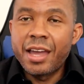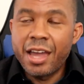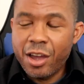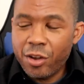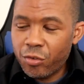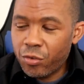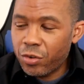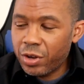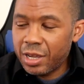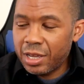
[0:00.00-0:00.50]

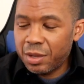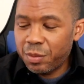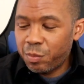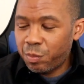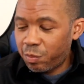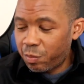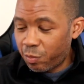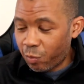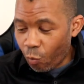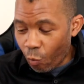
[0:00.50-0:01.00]
every
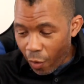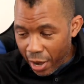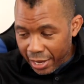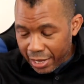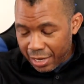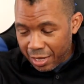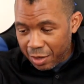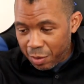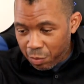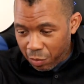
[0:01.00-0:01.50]

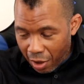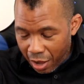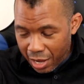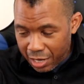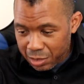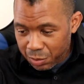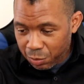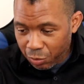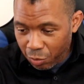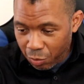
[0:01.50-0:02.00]
waking
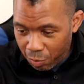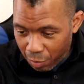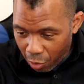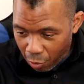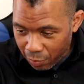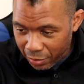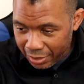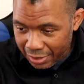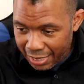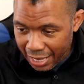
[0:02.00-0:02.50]
possible
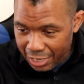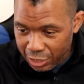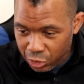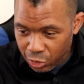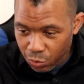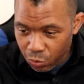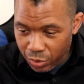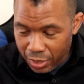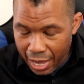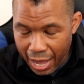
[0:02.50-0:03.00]
moment
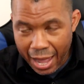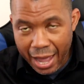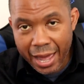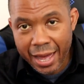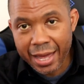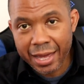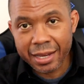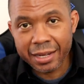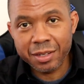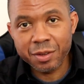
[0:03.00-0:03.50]
that you
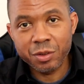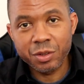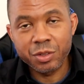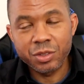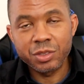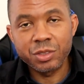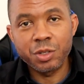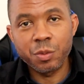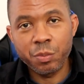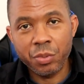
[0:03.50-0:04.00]
can
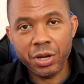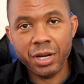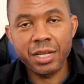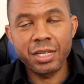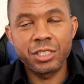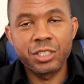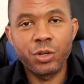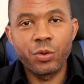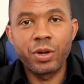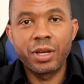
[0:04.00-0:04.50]
to put
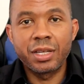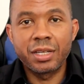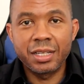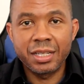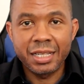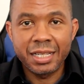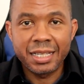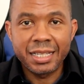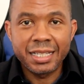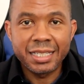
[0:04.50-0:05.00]
into it
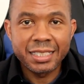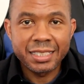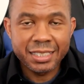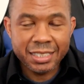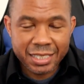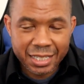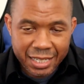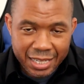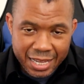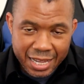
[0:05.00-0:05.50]

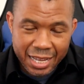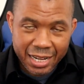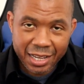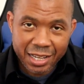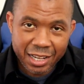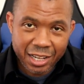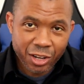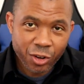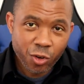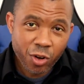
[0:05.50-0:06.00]
to get
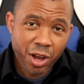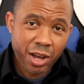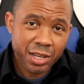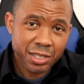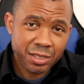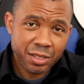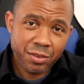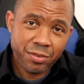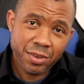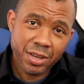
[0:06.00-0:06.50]
it
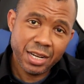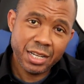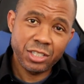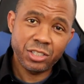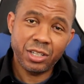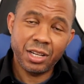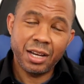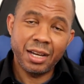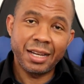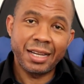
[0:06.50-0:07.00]
across the
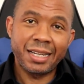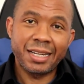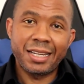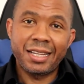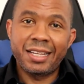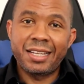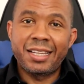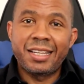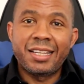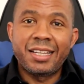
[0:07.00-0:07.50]
finish line.
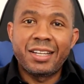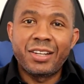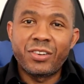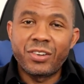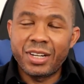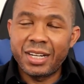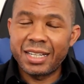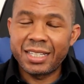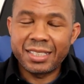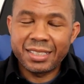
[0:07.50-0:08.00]

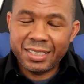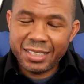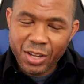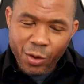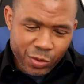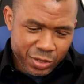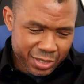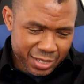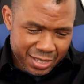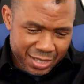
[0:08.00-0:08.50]
Right?
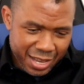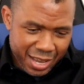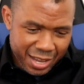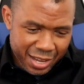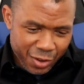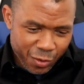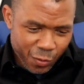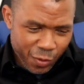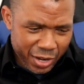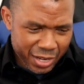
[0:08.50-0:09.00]
There was a
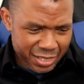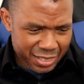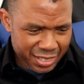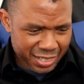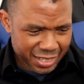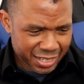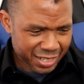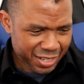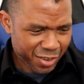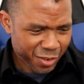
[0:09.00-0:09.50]
saying, what is
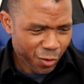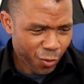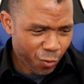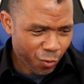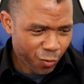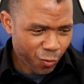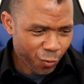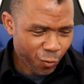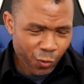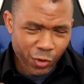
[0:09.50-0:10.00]
it?
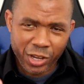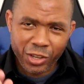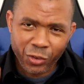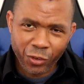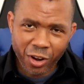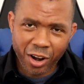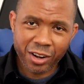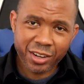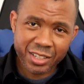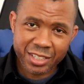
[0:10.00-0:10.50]

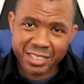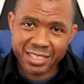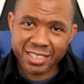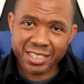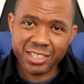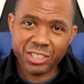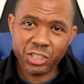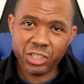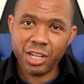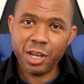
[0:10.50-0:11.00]
Real
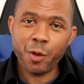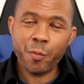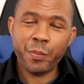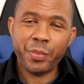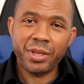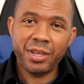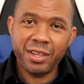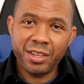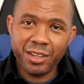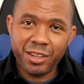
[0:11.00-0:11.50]
artist ship.
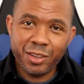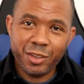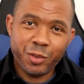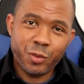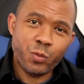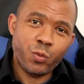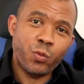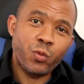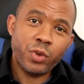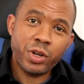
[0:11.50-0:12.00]

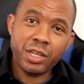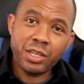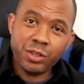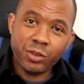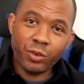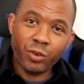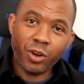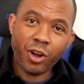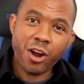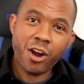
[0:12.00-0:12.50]

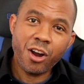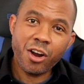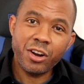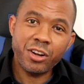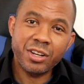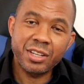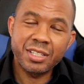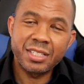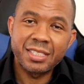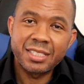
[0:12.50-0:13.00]
Real
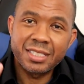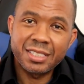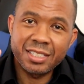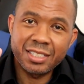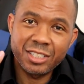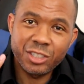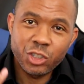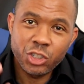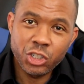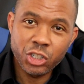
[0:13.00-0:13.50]

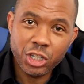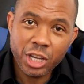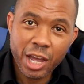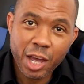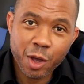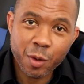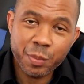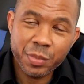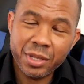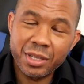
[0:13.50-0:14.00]
artist
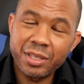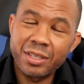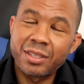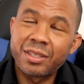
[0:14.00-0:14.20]
ship.